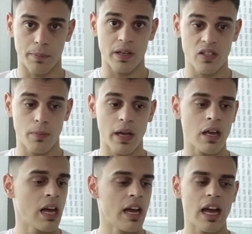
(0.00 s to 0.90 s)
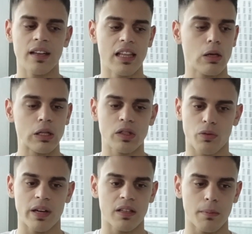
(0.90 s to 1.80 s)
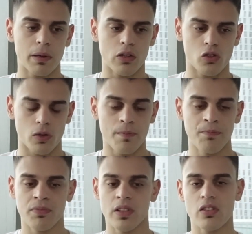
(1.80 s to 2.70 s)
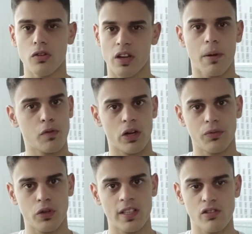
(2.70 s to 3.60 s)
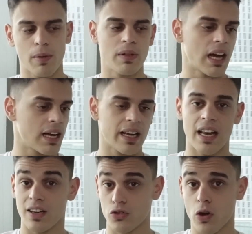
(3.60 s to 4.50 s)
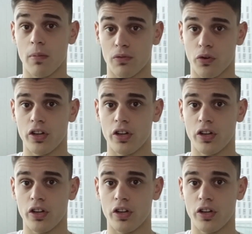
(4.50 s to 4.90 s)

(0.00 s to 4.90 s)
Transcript: Pixabay, and download the random picture. These are copyright-free, so I'm not gonna get in trouble for